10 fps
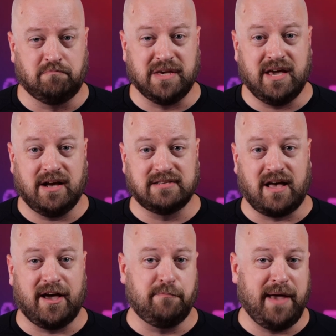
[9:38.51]

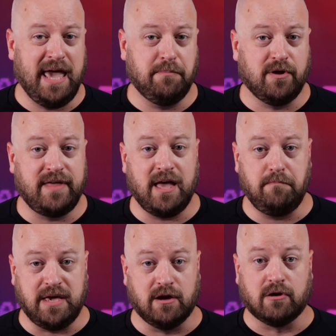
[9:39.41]
Because on paper, they
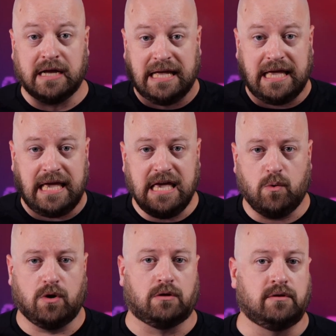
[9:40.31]
appear
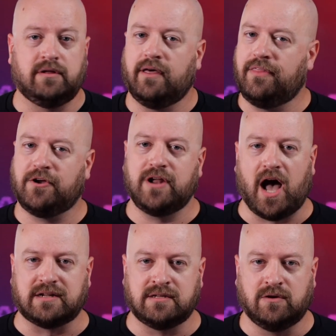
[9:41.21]
equal. They're
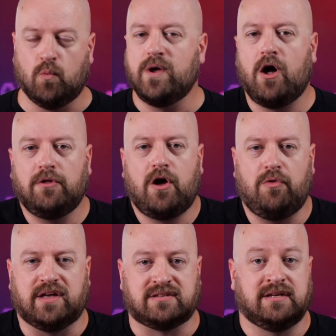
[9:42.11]
not. We all
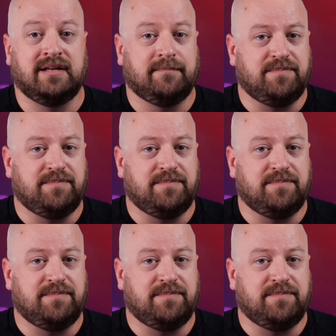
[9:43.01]
know this.